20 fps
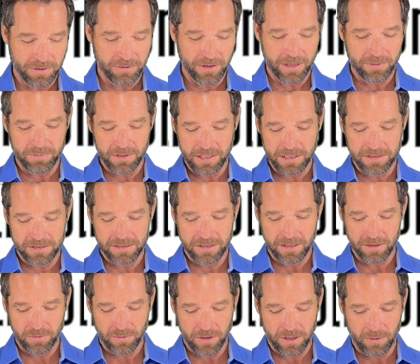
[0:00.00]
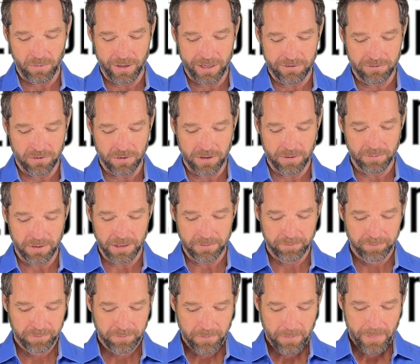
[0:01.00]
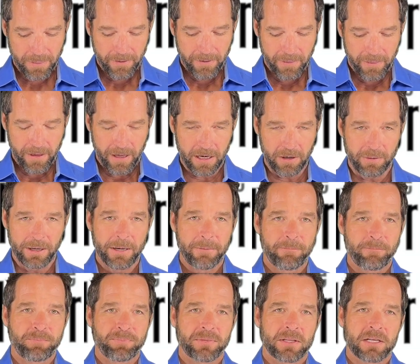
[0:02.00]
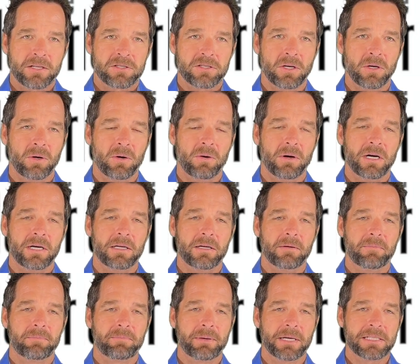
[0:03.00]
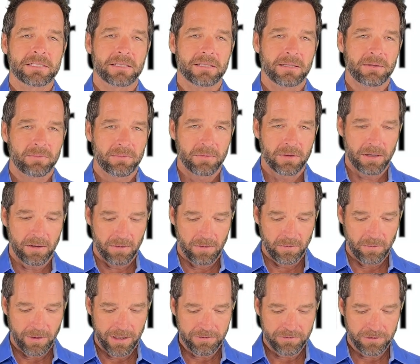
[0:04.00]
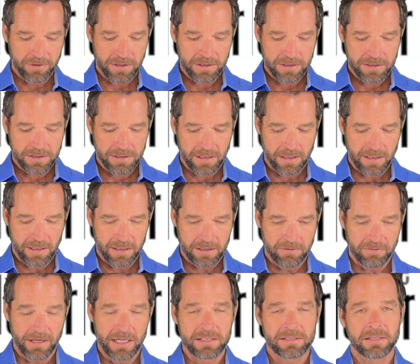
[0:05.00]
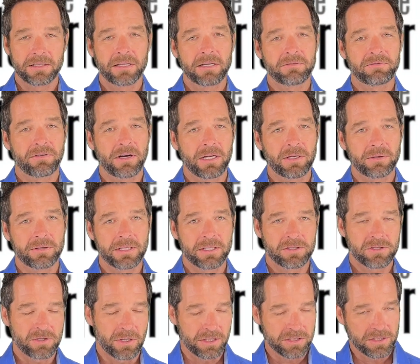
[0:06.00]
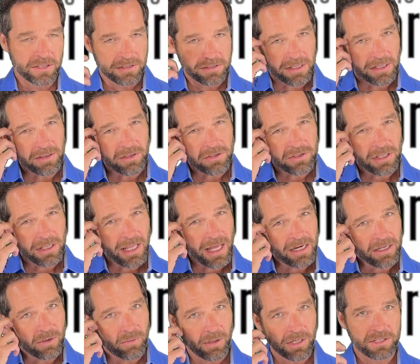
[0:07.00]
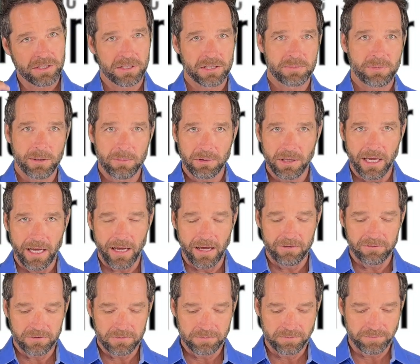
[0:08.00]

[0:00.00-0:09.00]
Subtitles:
right because you didn't want to wait for it. But anyway, so basically wait for this device and then follow the instructions. Then there's a lot of questions people have